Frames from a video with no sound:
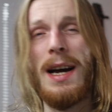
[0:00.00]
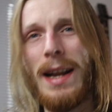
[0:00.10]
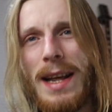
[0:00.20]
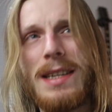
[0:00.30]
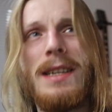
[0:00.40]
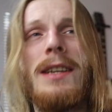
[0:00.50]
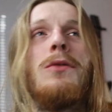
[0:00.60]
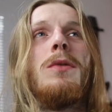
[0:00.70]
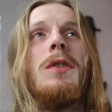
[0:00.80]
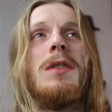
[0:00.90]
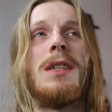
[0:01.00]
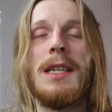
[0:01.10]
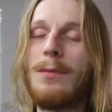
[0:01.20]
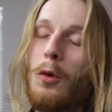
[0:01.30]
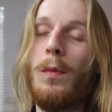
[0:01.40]
And that's additional costs
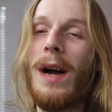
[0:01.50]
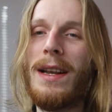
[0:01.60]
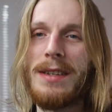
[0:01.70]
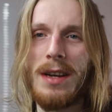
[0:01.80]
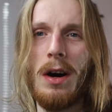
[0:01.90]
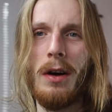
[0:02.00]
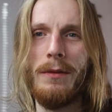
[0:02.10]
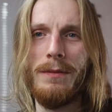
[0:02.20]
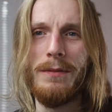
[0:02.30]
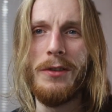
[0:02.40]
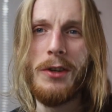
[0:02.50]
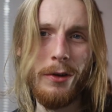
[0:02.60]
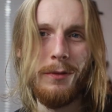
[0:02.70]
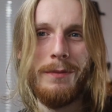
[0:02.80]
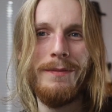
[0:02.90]
that small bands can't
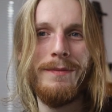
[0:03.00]
do.